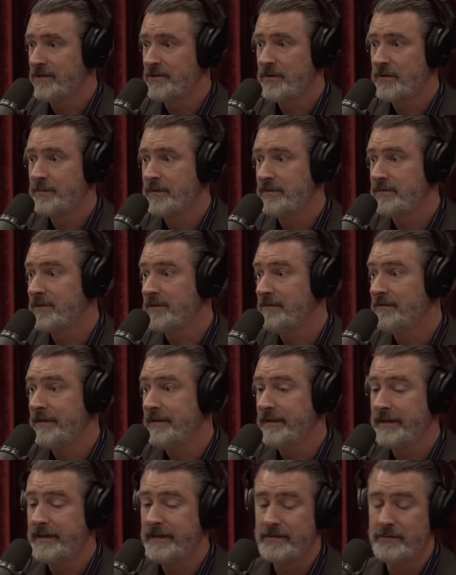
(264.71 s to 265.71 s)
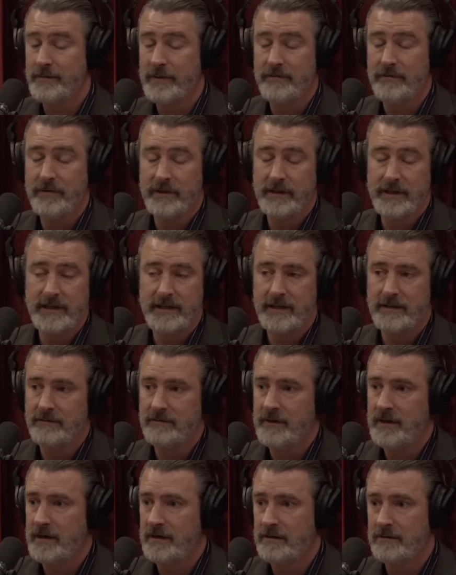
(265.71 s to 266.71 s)
In terms of civilians, we really
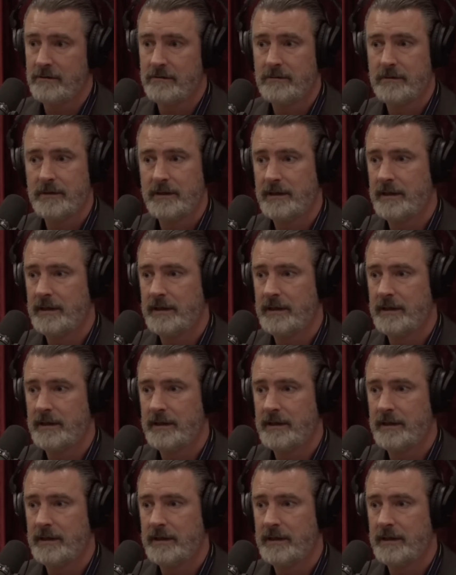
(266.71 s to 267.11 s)
don't know.